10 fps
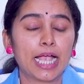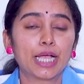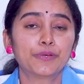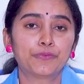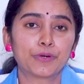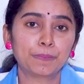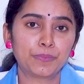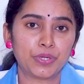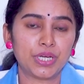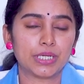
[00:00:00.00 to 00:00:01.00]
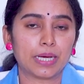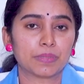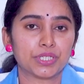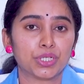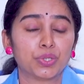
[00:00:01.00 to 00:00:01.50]
and from
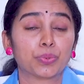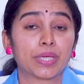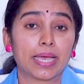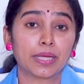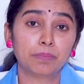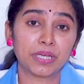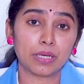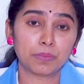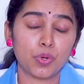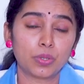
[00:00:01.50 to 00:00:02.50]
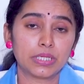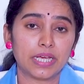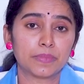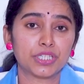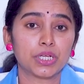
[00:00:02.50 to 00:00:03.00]
pre-diabetic you can become
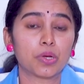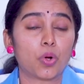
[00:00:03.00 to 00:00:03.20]
non-diabetic,